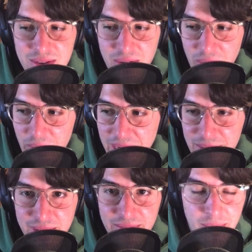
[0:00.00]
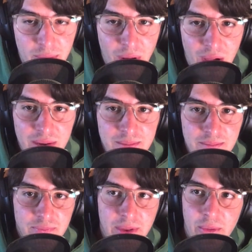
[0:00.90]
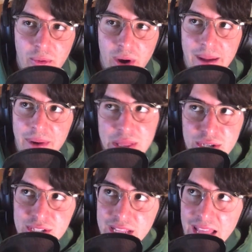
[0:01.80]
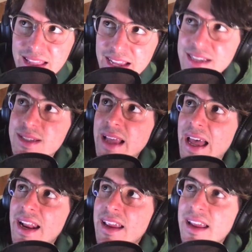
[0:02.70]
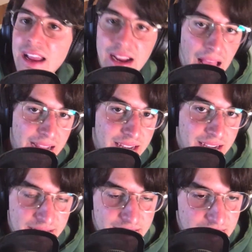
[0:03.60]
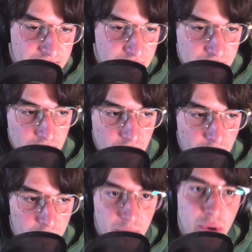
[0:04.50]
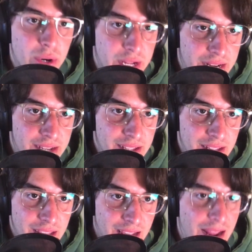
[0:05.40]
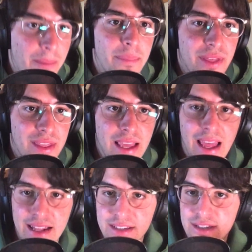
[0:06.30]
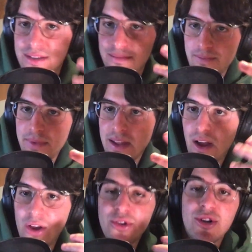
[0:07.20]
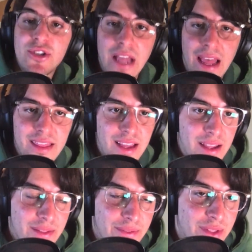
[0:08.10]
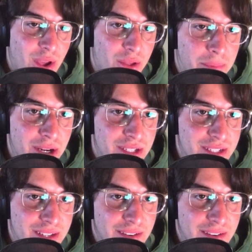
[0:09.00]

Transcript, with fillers: Correct me if I'm wrong. What I'm understanding is that kindness is rooted in empathy and understanding the other person.